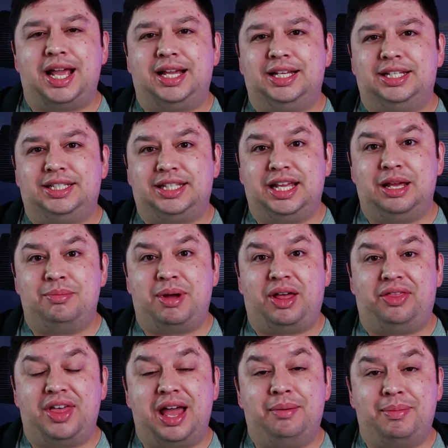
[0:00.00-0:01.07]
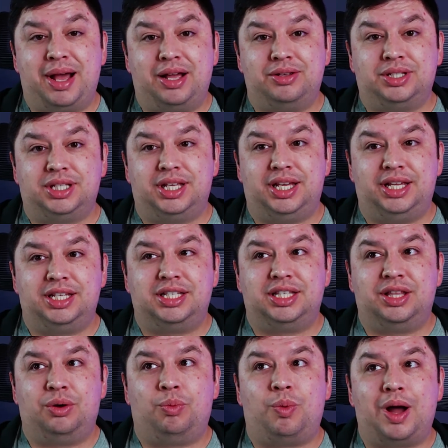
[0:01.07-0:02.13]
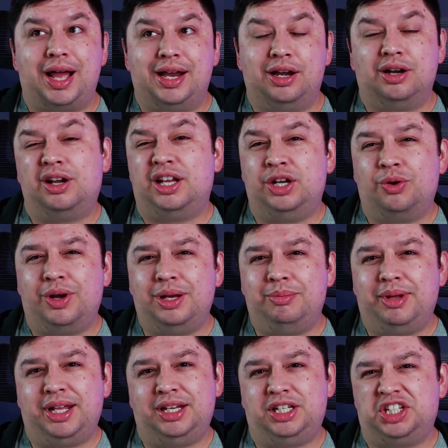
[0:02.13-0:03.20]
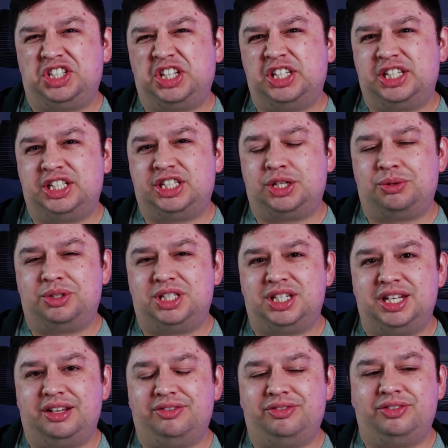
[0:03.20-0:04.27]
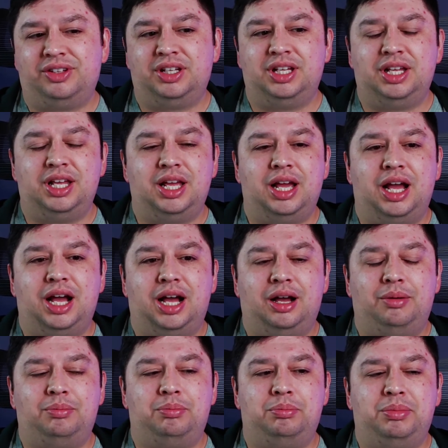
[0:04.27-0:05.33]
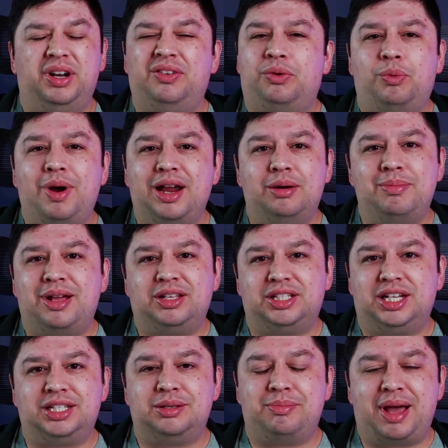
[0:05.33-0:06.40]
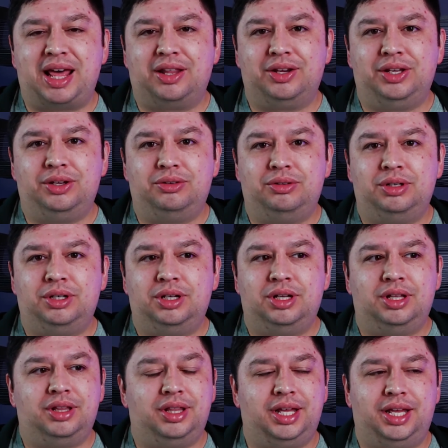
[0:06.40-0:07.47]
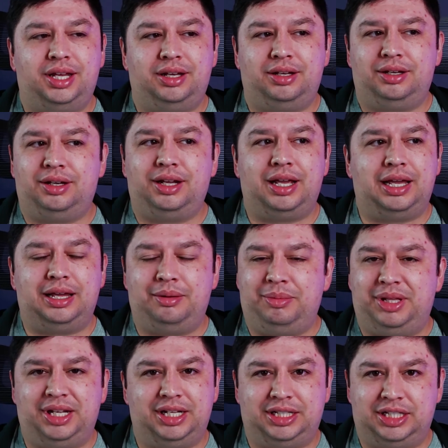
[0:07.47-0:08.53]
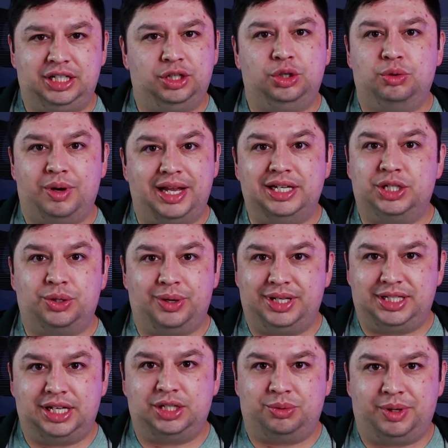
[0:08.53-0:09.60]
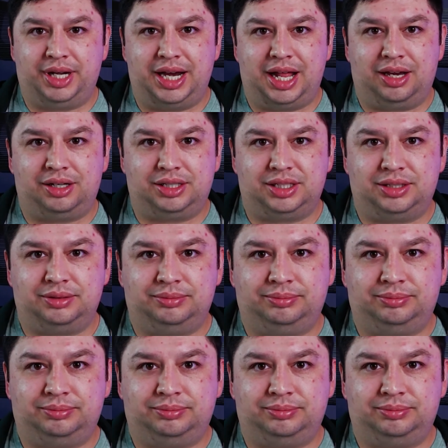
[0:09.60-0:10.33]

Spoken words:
can say about that mouse is the wire annoyed me just because it's so stiff. But if a wired mouse doesn't bother you, then I mean, it's a great choice at $20.